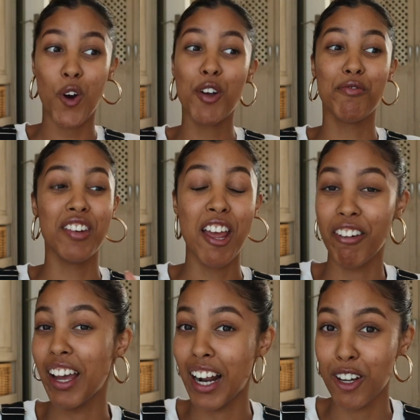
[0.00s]
We've
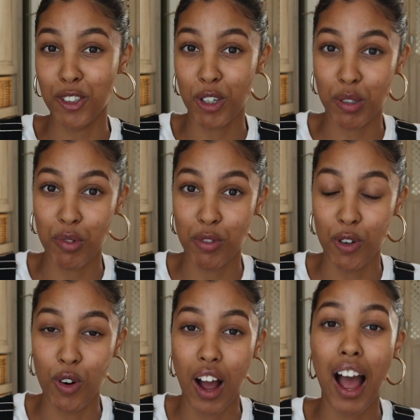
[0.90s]
never had house dogs
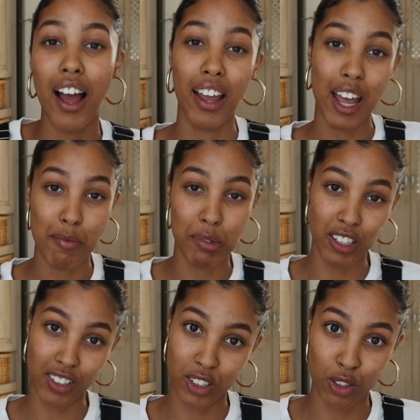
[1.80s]
before. I am
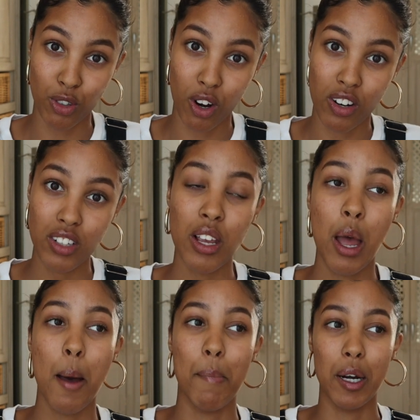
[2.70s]
allergic to dogs,
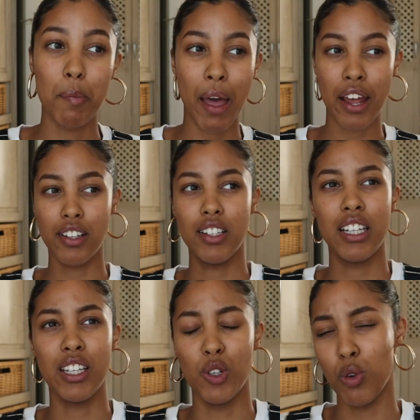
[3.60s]
but
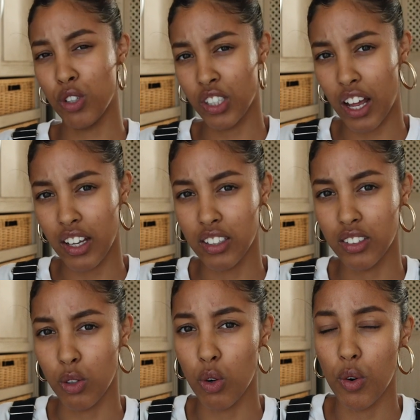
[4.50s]
apparently
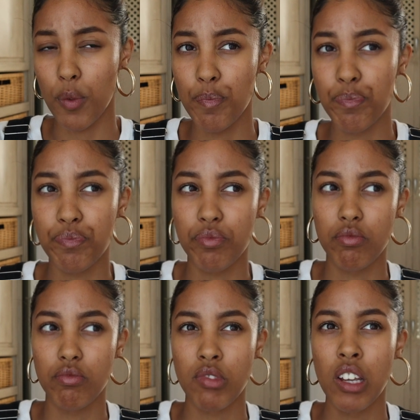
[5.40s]
Yorkshires, or
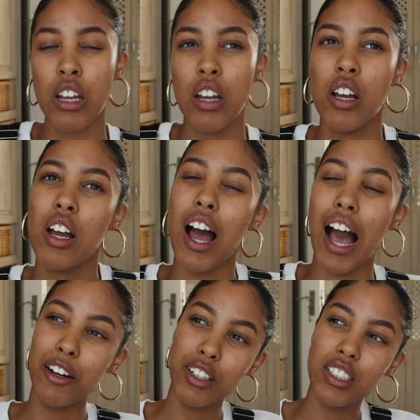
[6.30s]

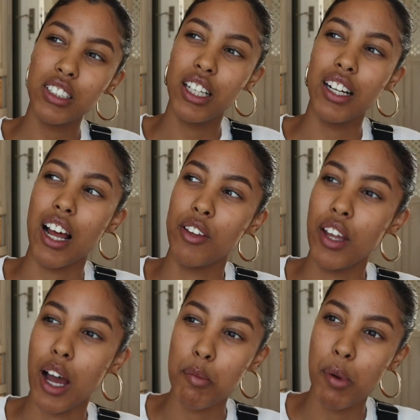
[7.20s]
I don't understand how
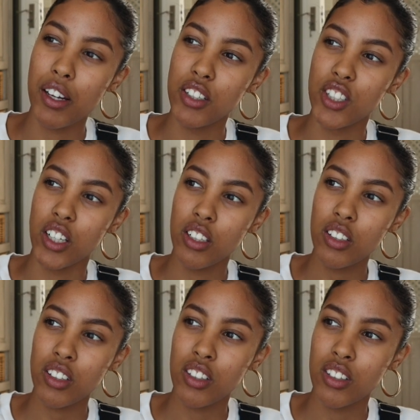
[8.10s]
they're
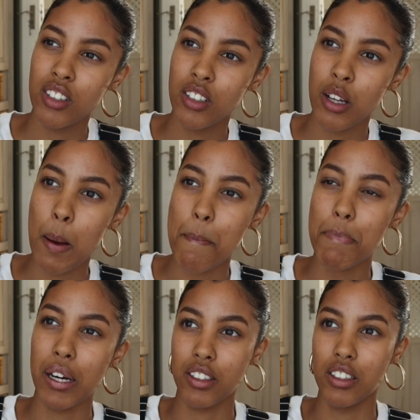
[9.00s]
hypoallergenic,
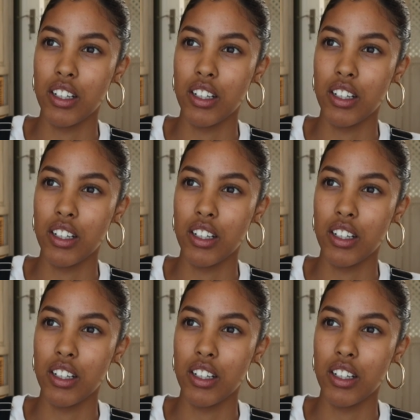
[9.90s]
but